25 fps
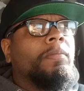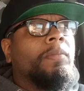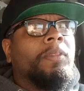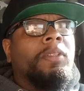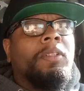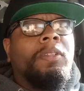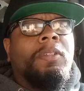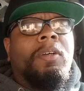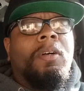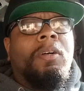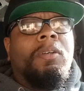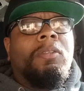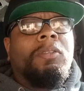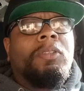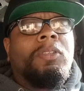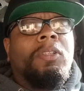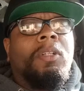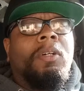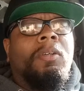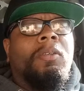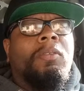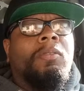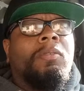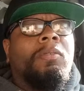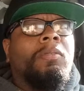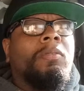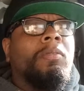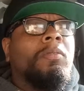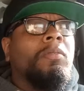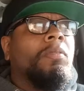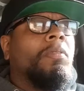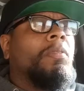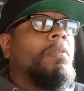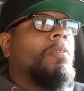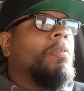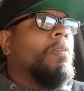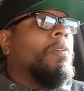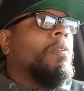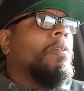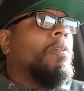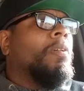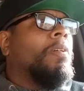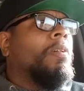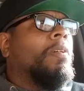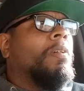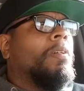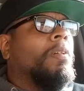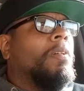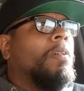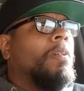You know, so,
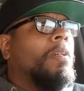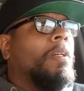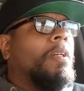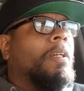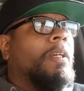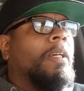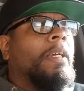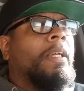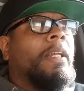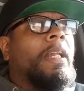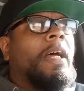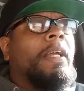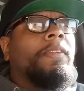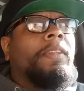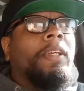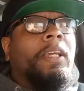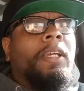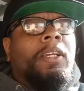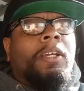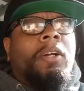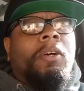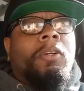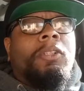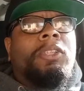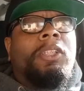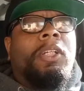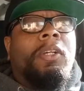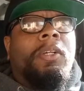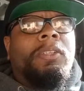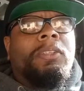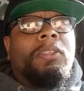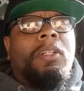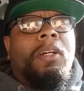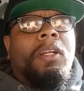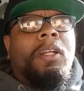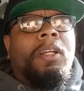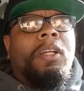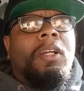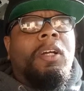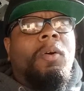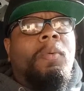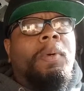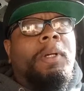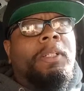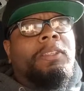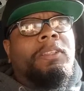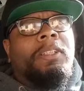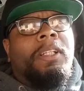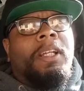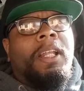and I think Goshare is gonna go
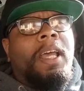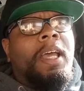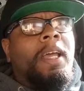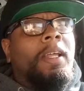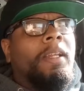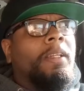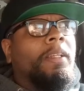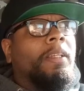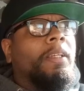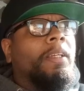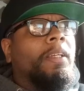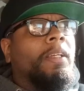into that.